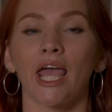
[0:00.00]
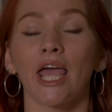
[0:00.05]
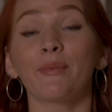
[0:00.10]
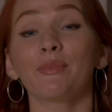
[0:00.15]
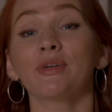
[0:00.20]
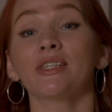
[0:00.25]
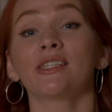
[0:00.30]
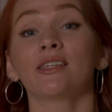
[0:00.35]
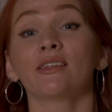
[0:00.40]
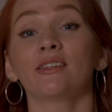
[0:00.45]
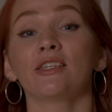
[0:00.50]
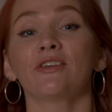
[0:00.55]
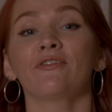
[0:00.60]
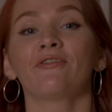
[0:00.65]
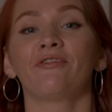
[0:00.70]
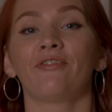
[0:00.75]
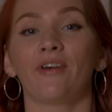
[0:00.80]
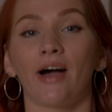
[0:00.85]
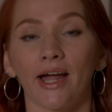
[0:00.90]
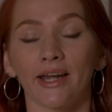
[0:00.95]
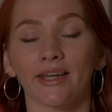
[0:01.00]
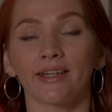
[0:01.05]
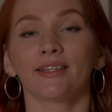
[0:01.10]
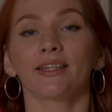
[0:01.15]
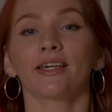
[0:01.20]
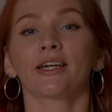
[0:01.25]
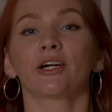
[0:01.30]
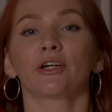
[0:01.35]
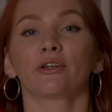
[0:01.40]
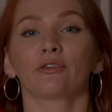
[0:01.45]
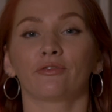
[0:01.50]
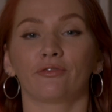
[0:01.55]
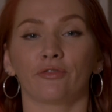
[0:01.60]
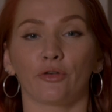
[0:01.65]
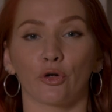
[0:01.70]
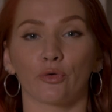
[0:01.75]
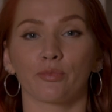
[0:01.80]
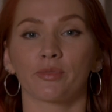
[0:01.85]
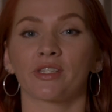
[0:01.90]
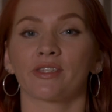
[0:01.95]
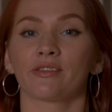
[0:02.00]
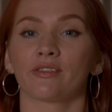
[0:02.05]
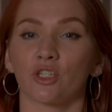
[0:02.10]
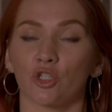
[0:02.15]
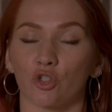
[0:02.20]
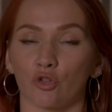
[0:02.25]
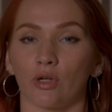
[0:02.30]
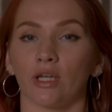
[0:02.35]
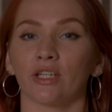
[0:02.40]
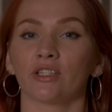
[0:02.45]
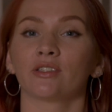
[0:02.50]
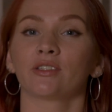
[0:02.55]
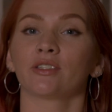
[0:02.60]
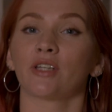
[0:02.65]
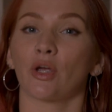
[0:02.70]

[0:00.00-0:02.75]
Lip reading: MACD finally confirms the trend